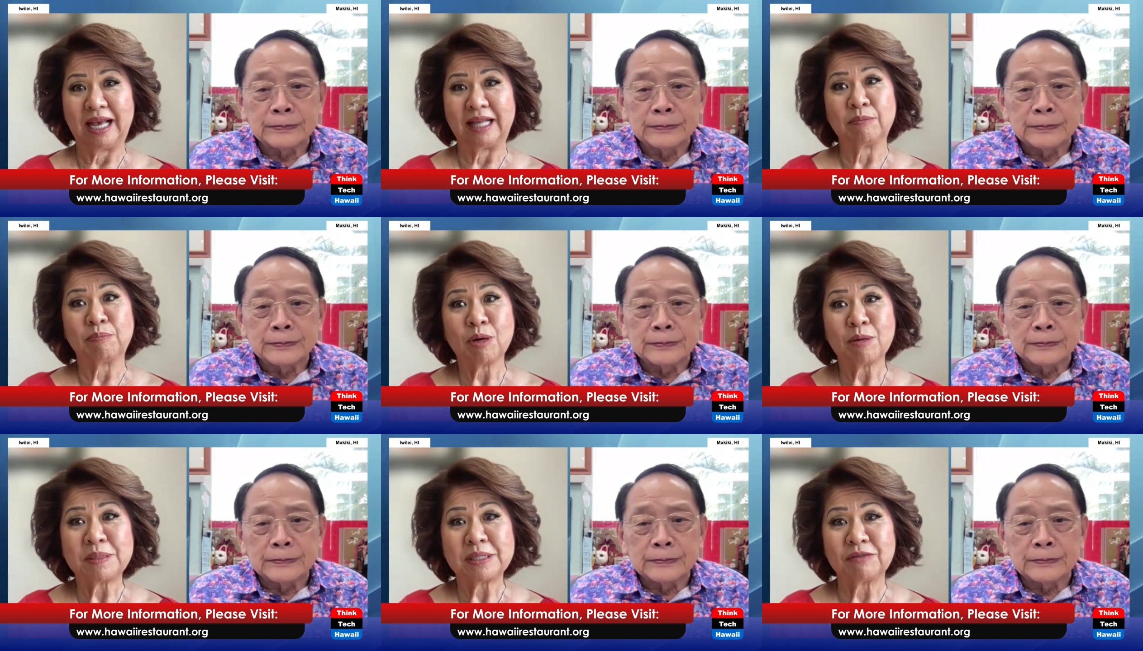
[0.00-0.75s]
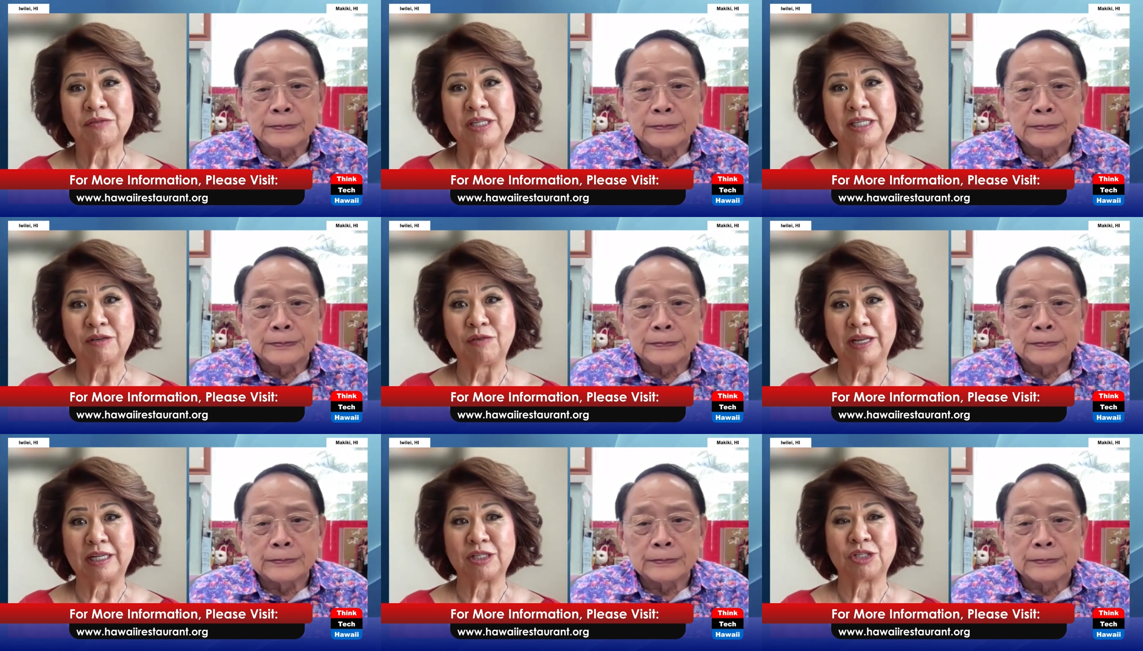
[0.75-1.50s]
Speaker 1: And the purpose of this
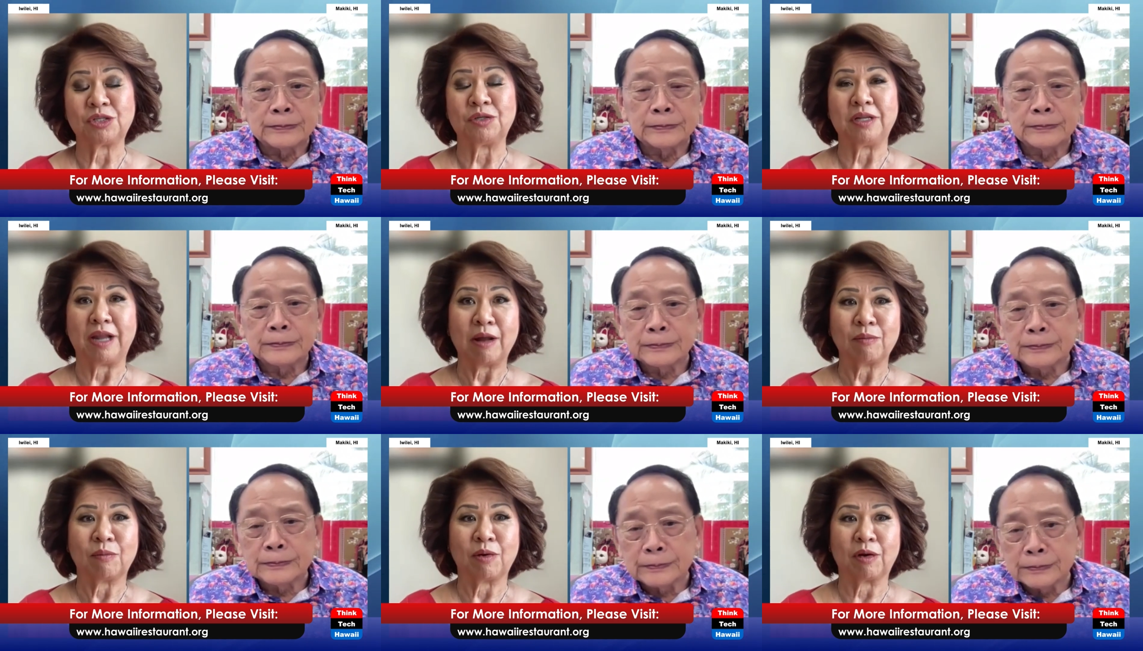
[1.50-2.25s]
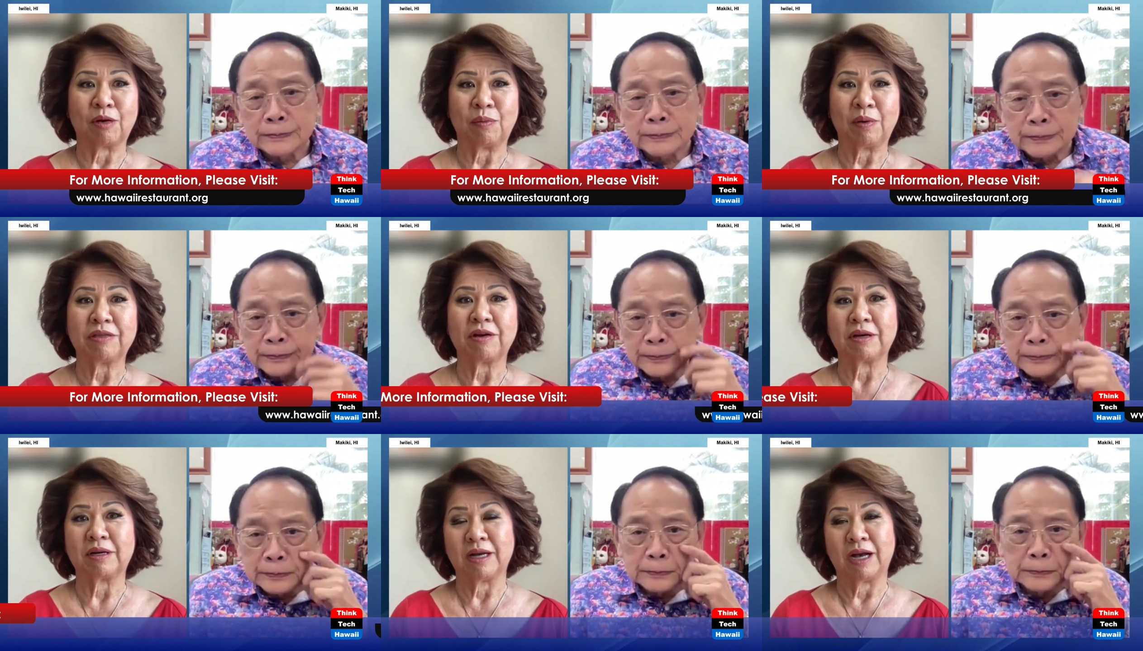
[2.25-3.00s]
event is to network with
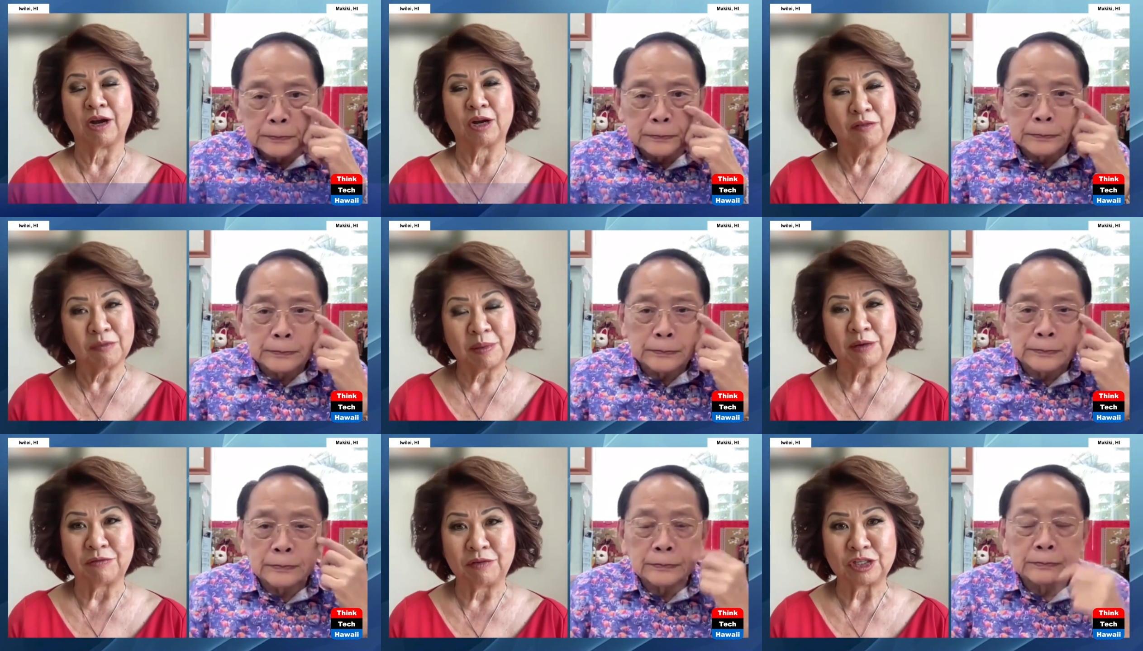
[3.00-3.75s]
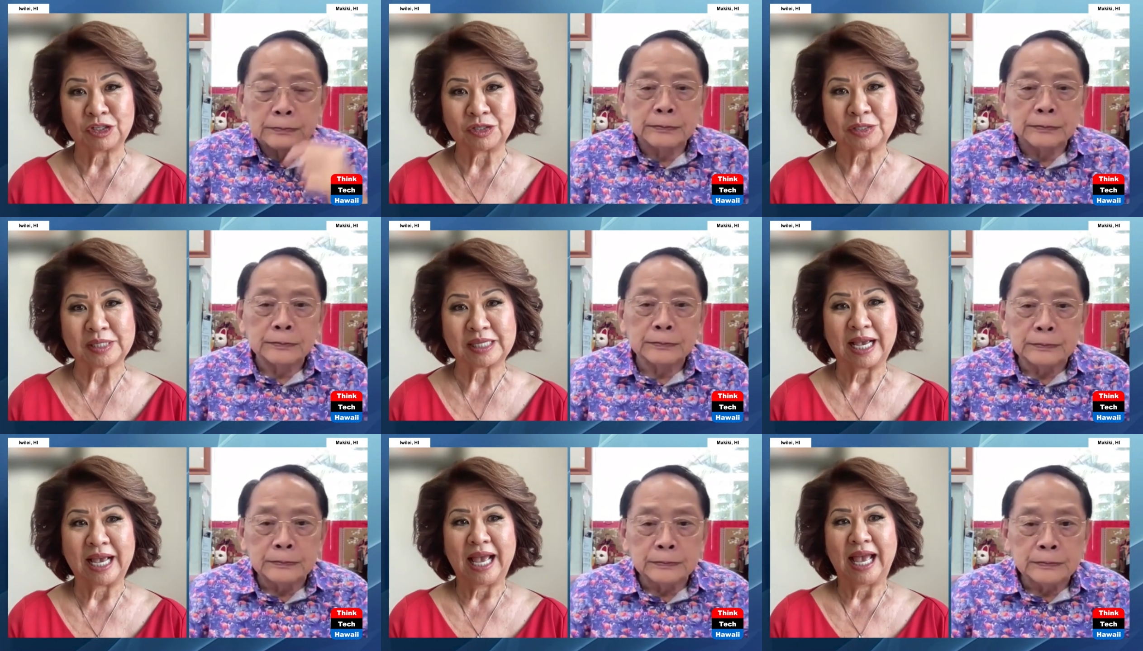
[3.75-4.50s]
our, our government officials.